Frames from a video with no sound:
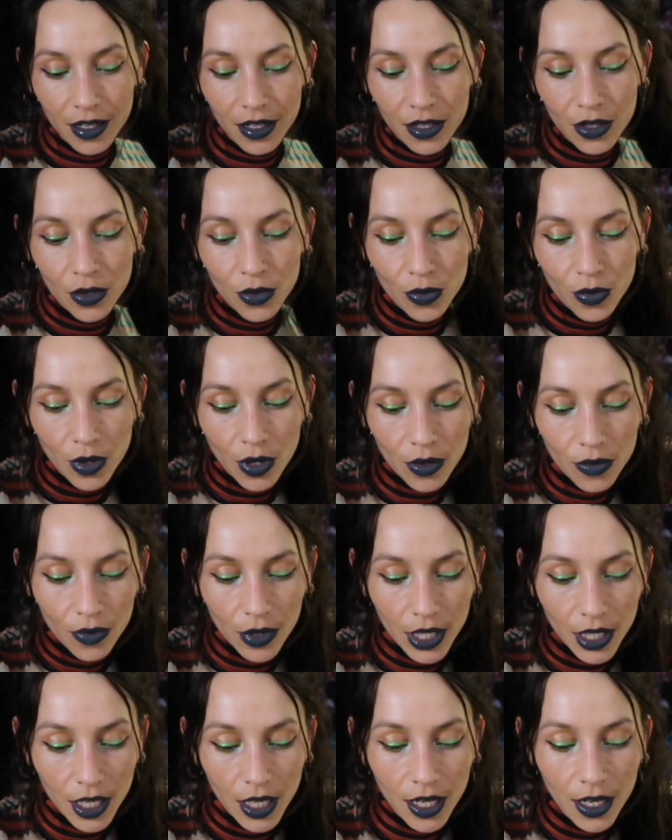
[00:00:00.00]
you are
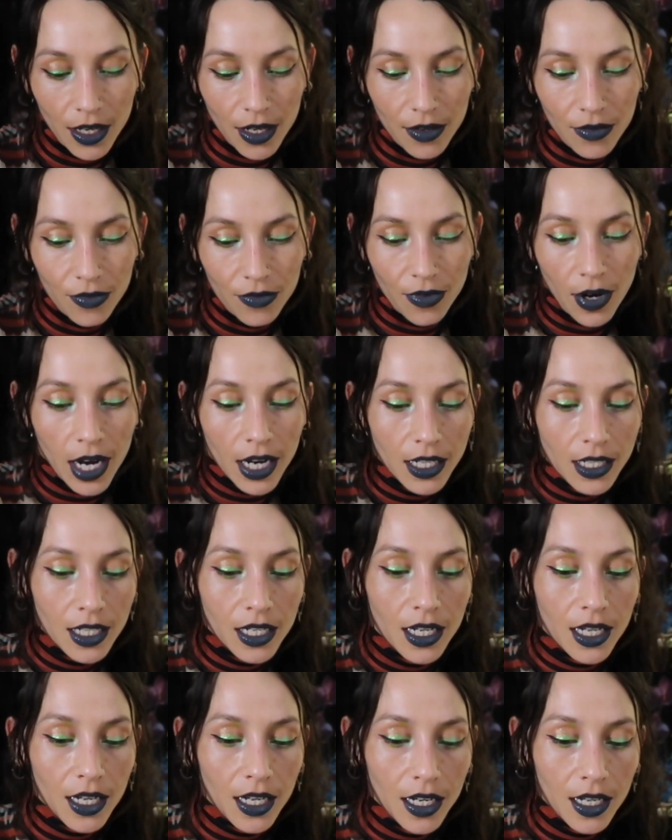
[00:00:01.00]
really
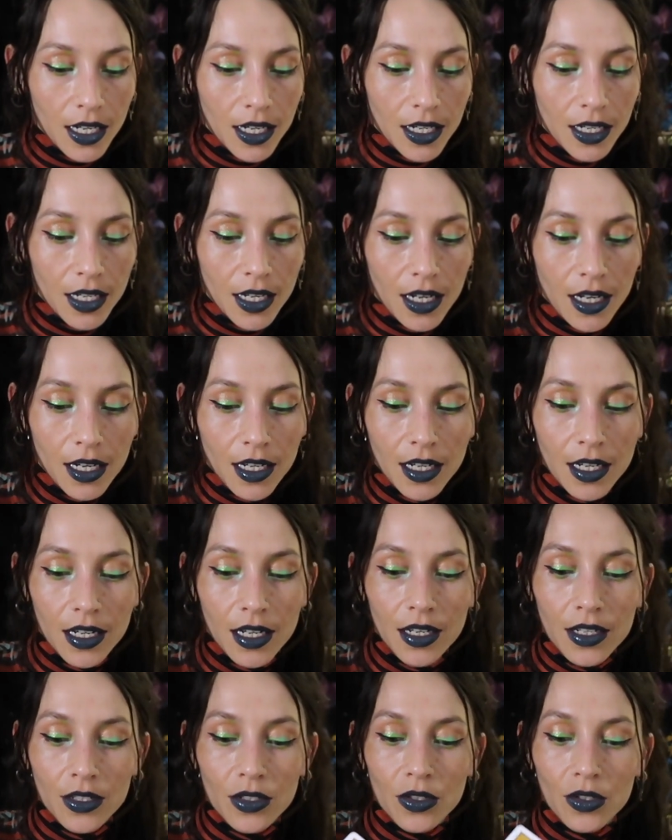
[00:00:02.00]
finding
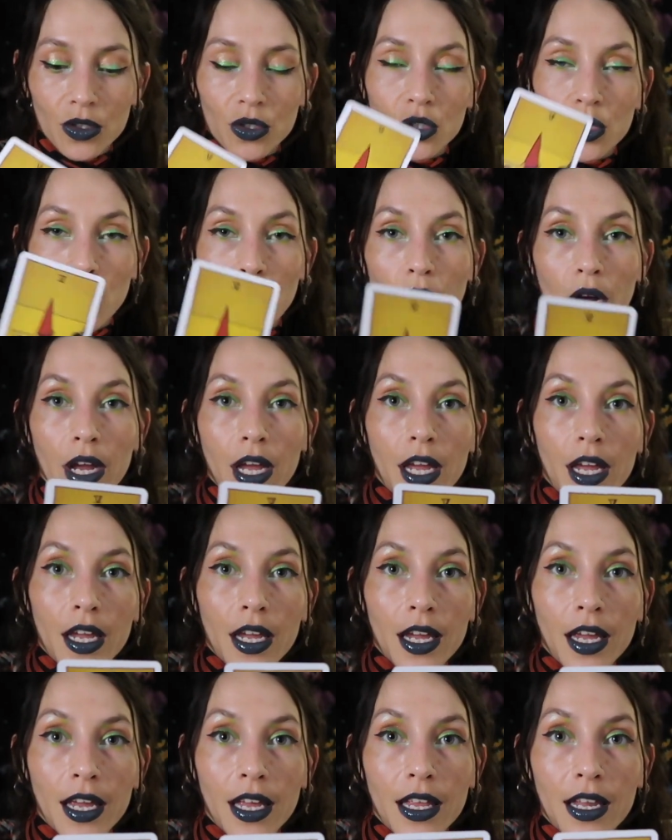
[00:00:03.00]

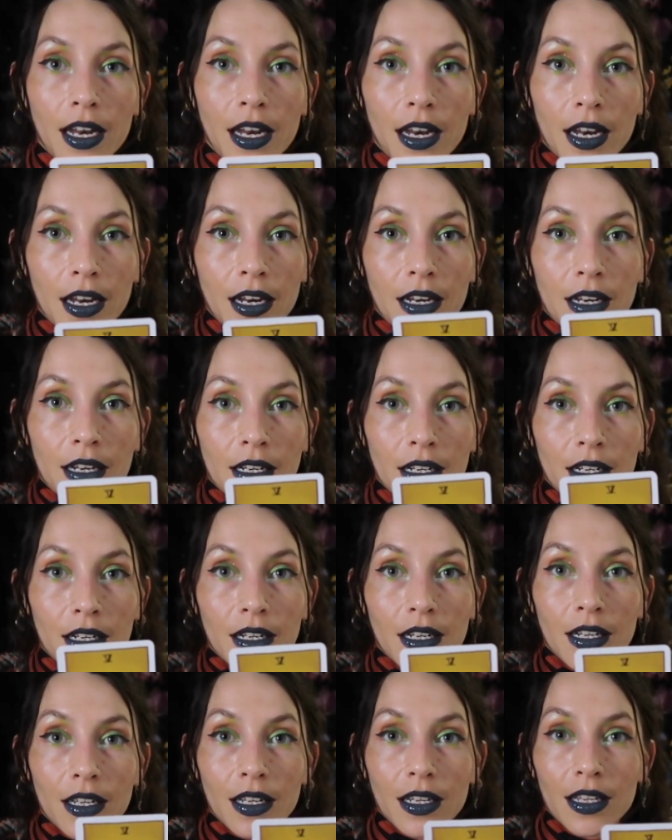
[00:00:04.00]
joy in
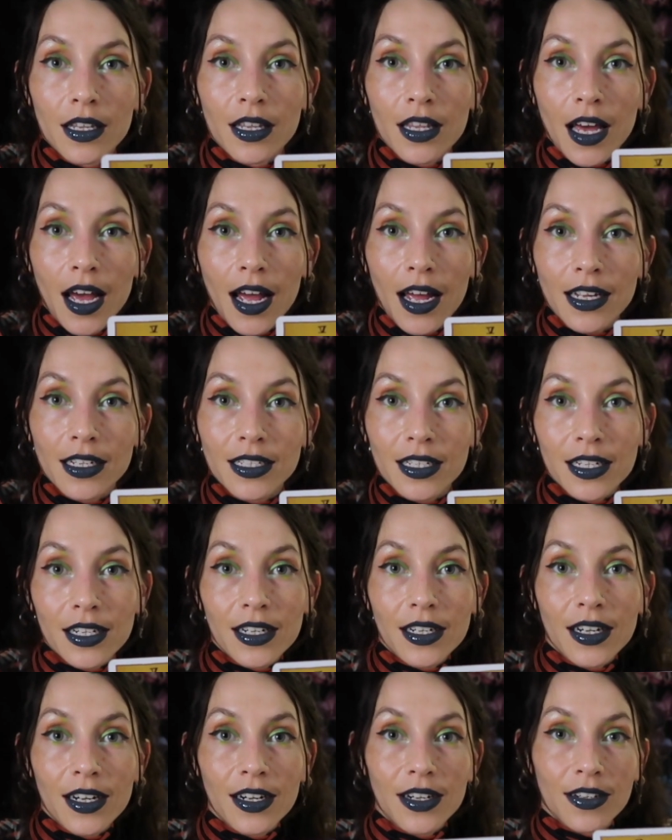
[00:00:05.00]
the
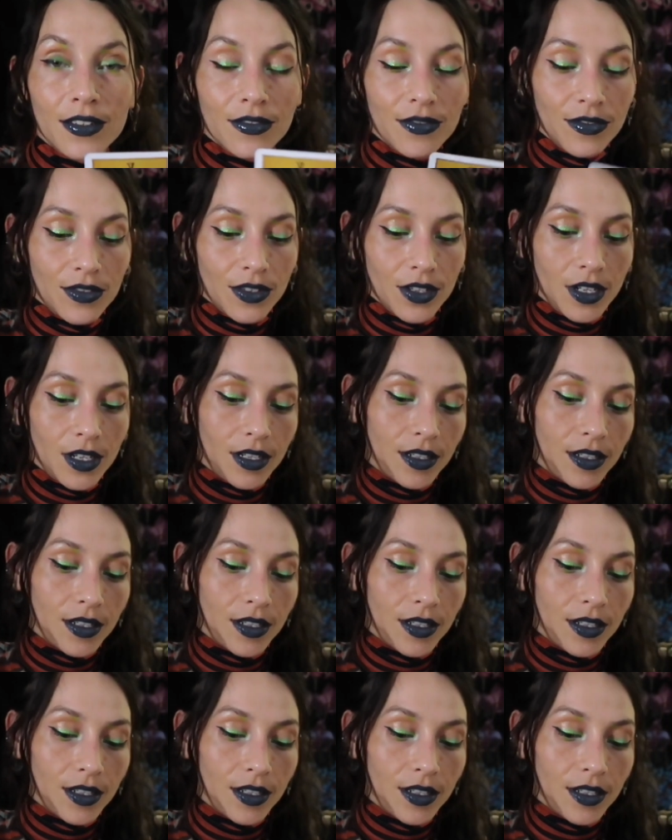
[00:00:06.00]
idea of